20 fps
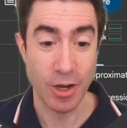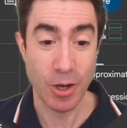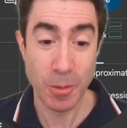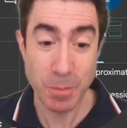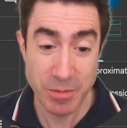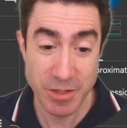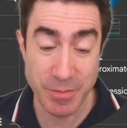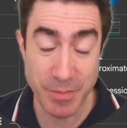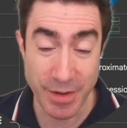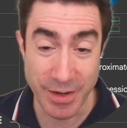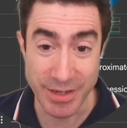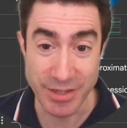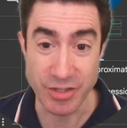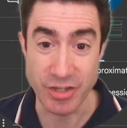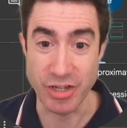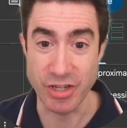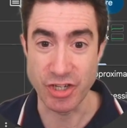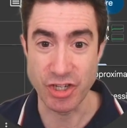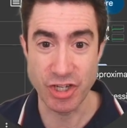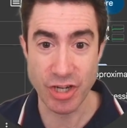
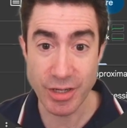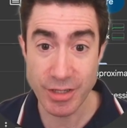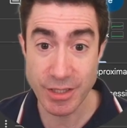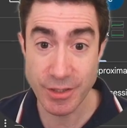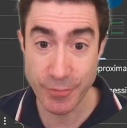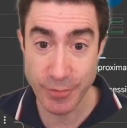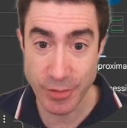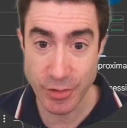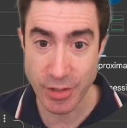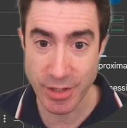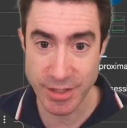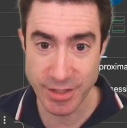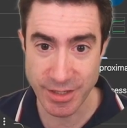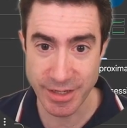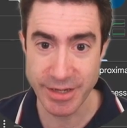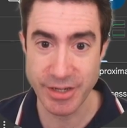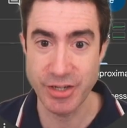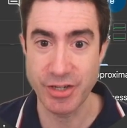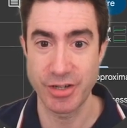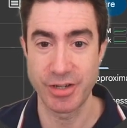optimized just for
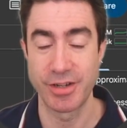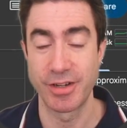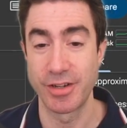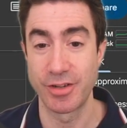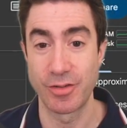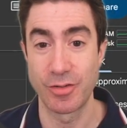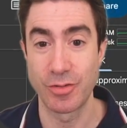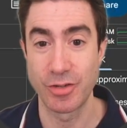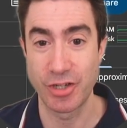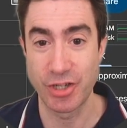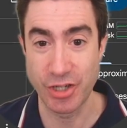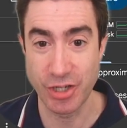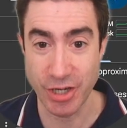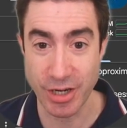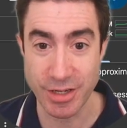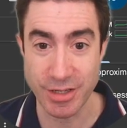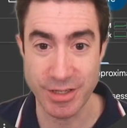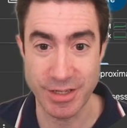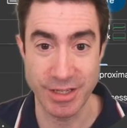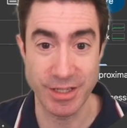translation, or
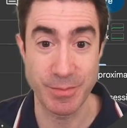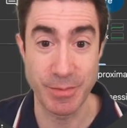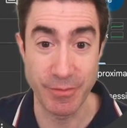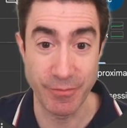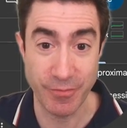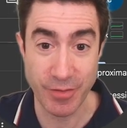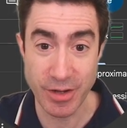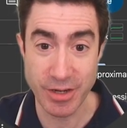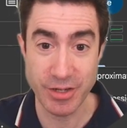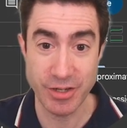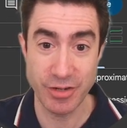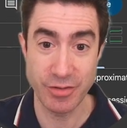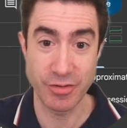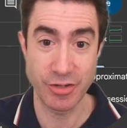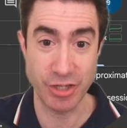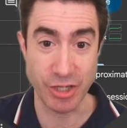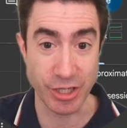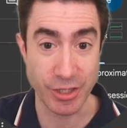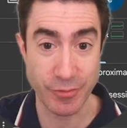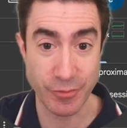it's been
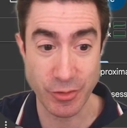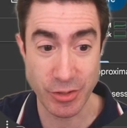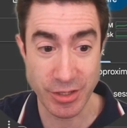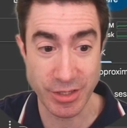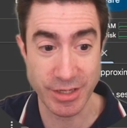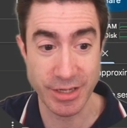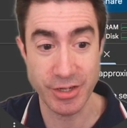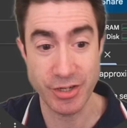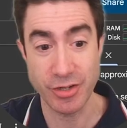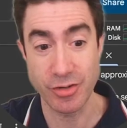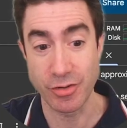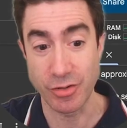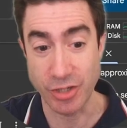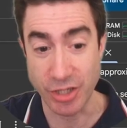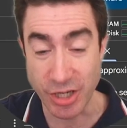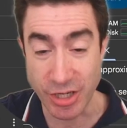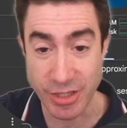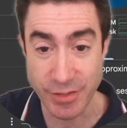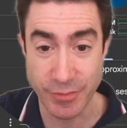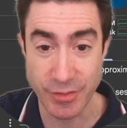fine-tuned just for translation, or
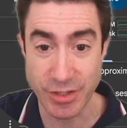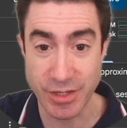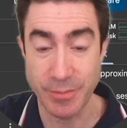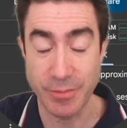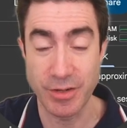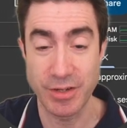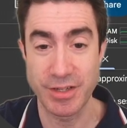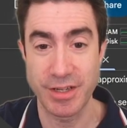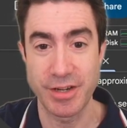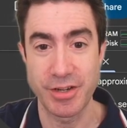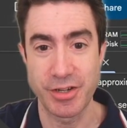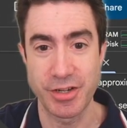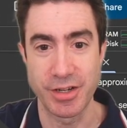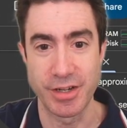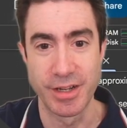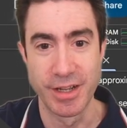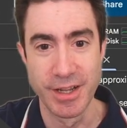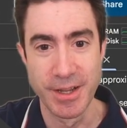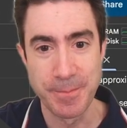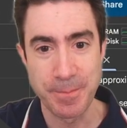just for
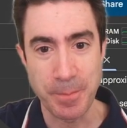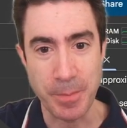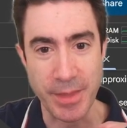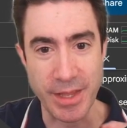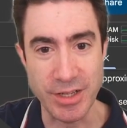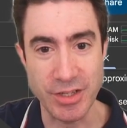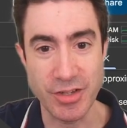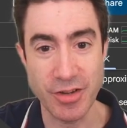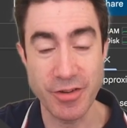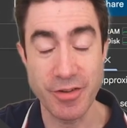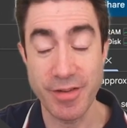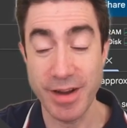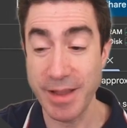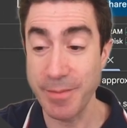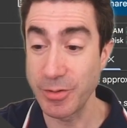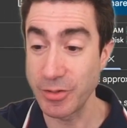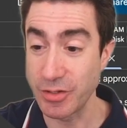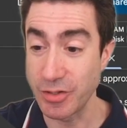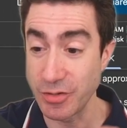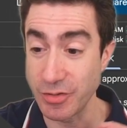summarization. And so you're
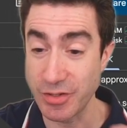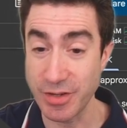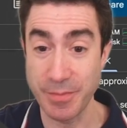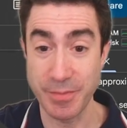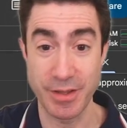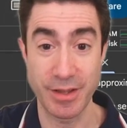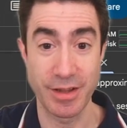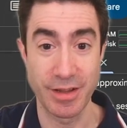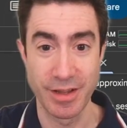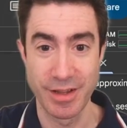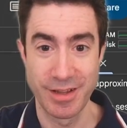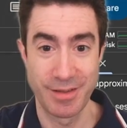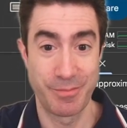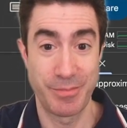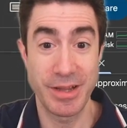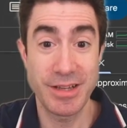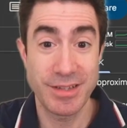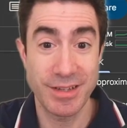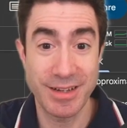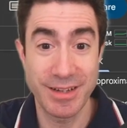able to do something
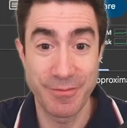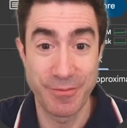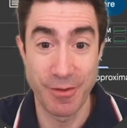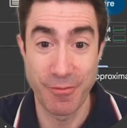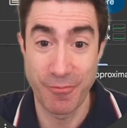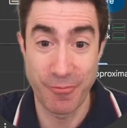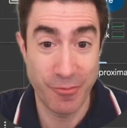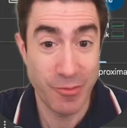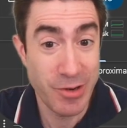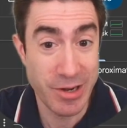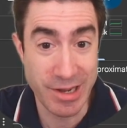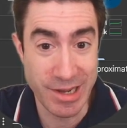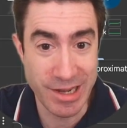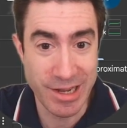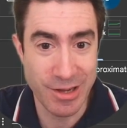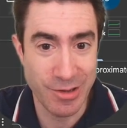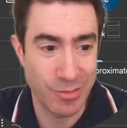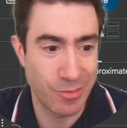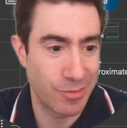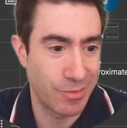basically for
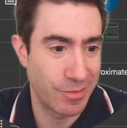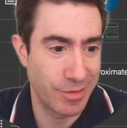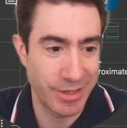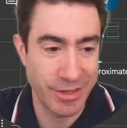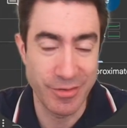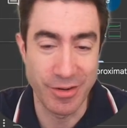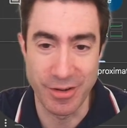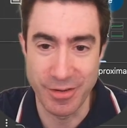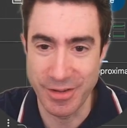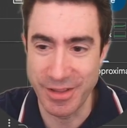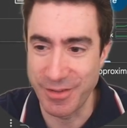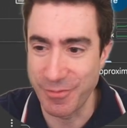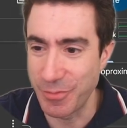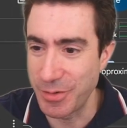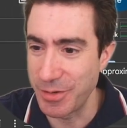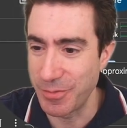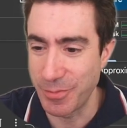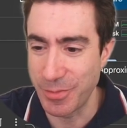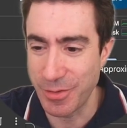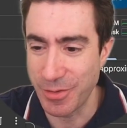free, or,
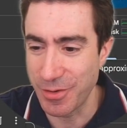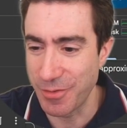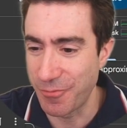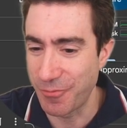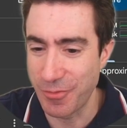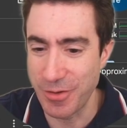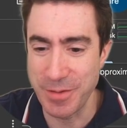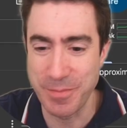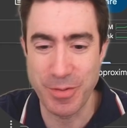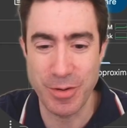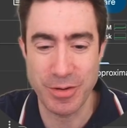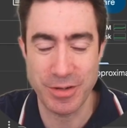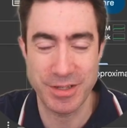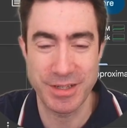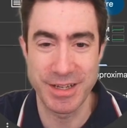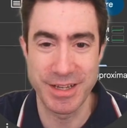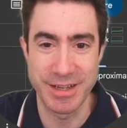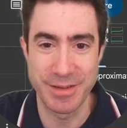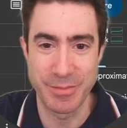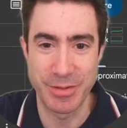we're on a free box
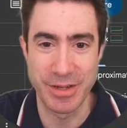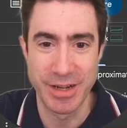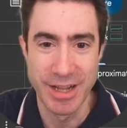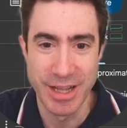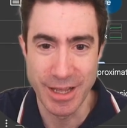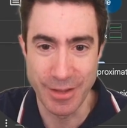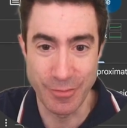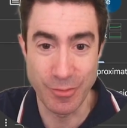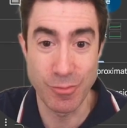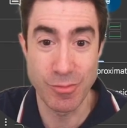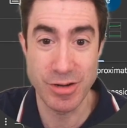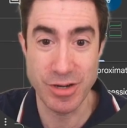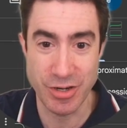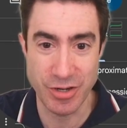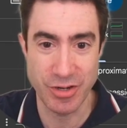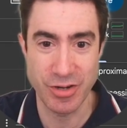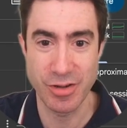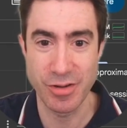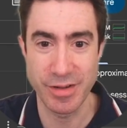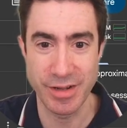here, but if you wanted
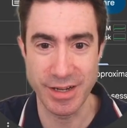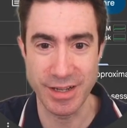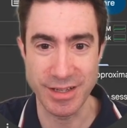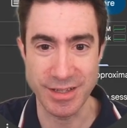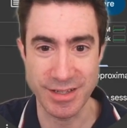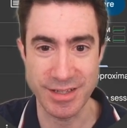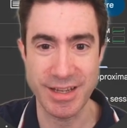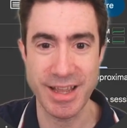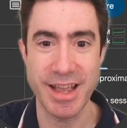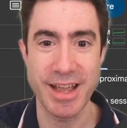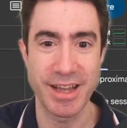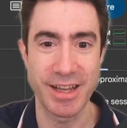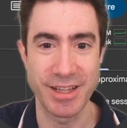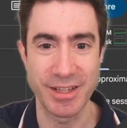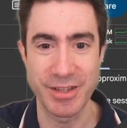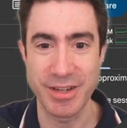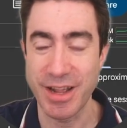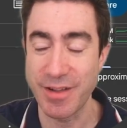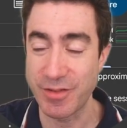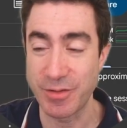to do it at scale,
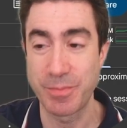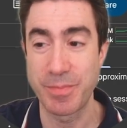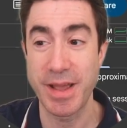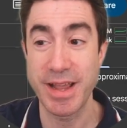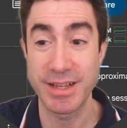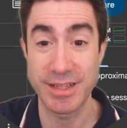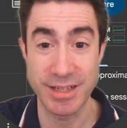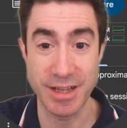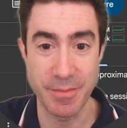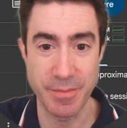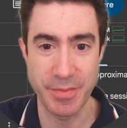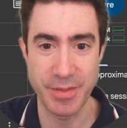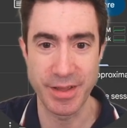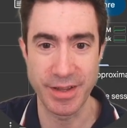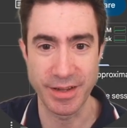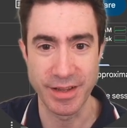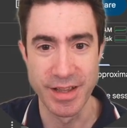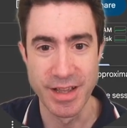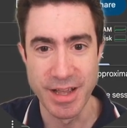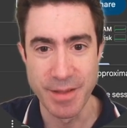you'd have to pay
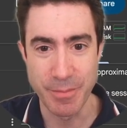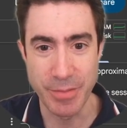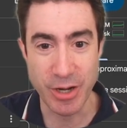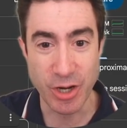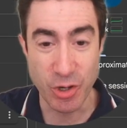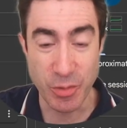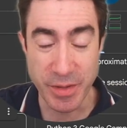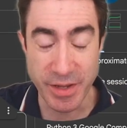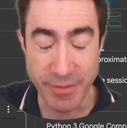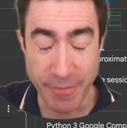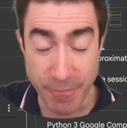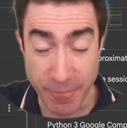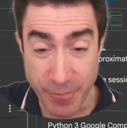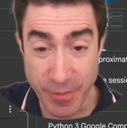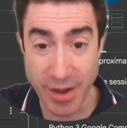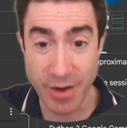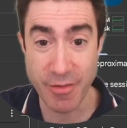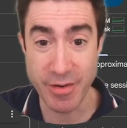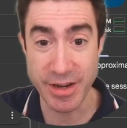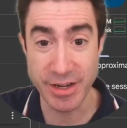something. But it will be
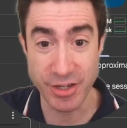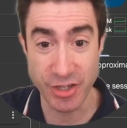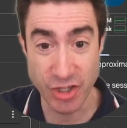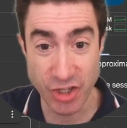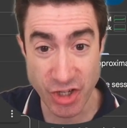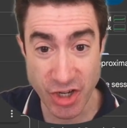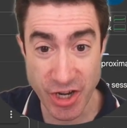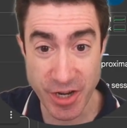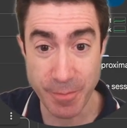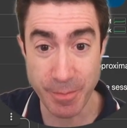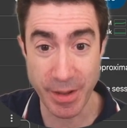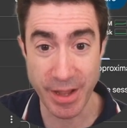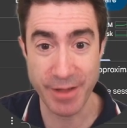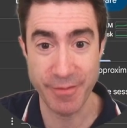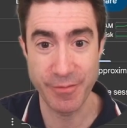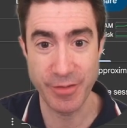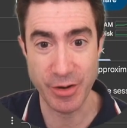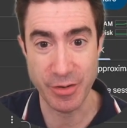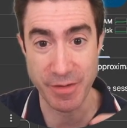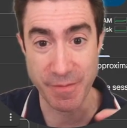very cheap
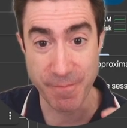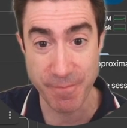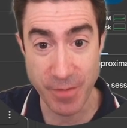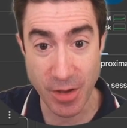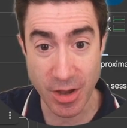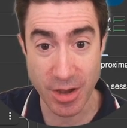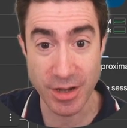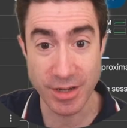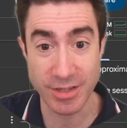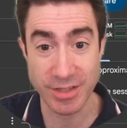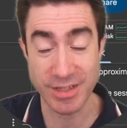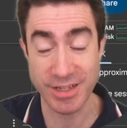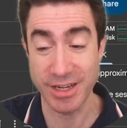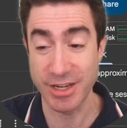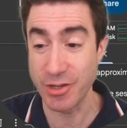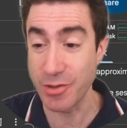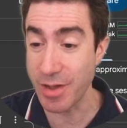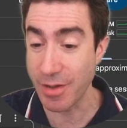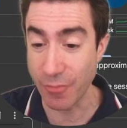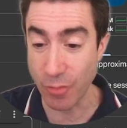and very fast, and
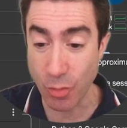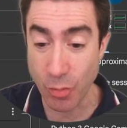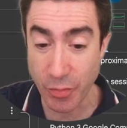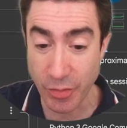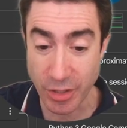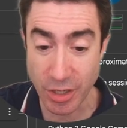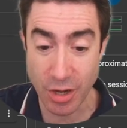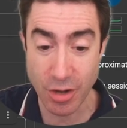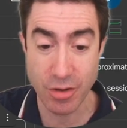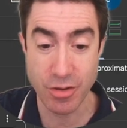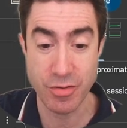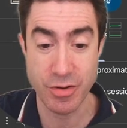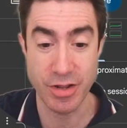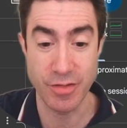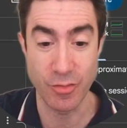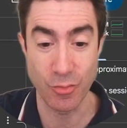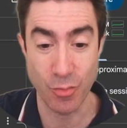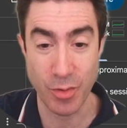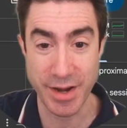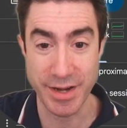you have all the code
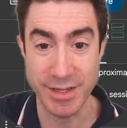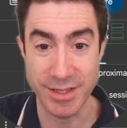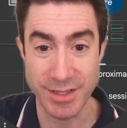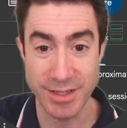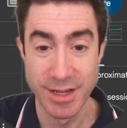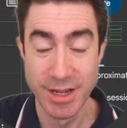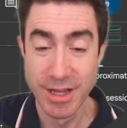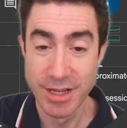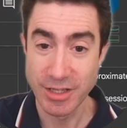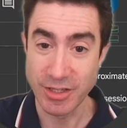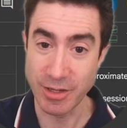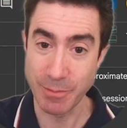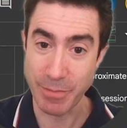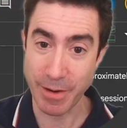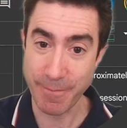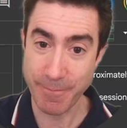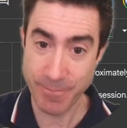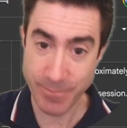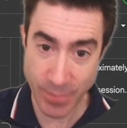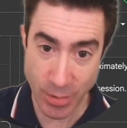and the weights. So by
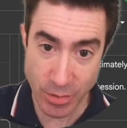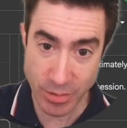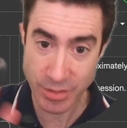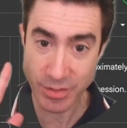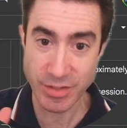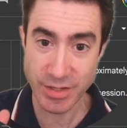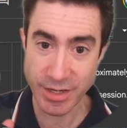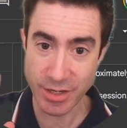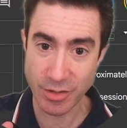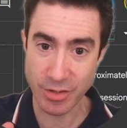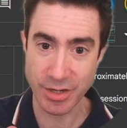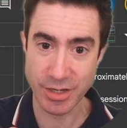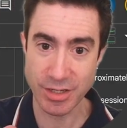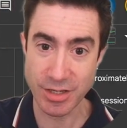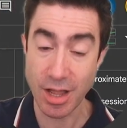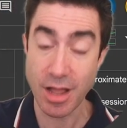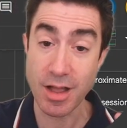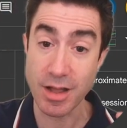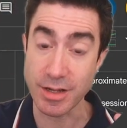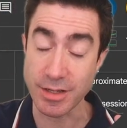focusing on a
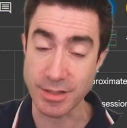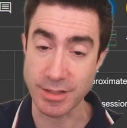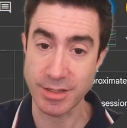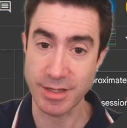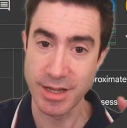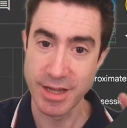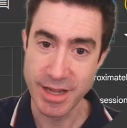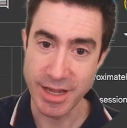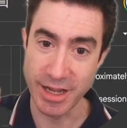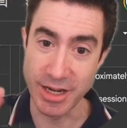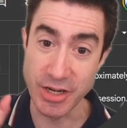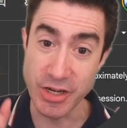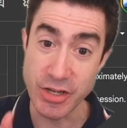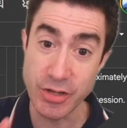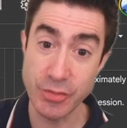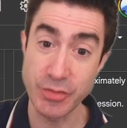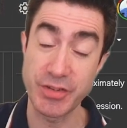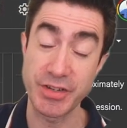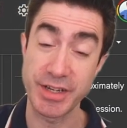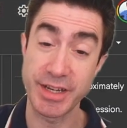task and
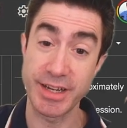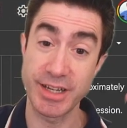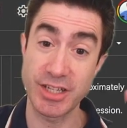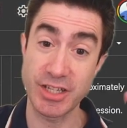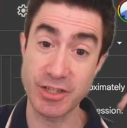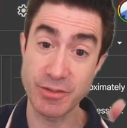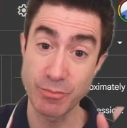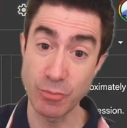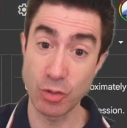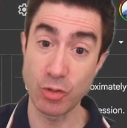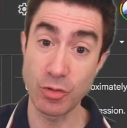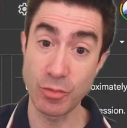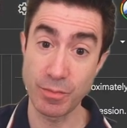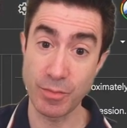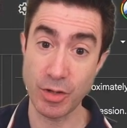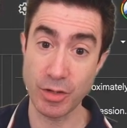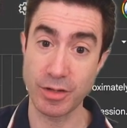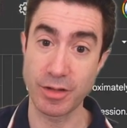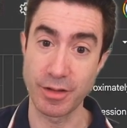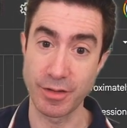using a small
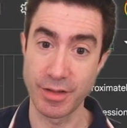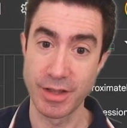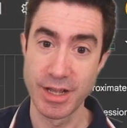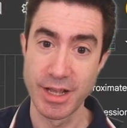model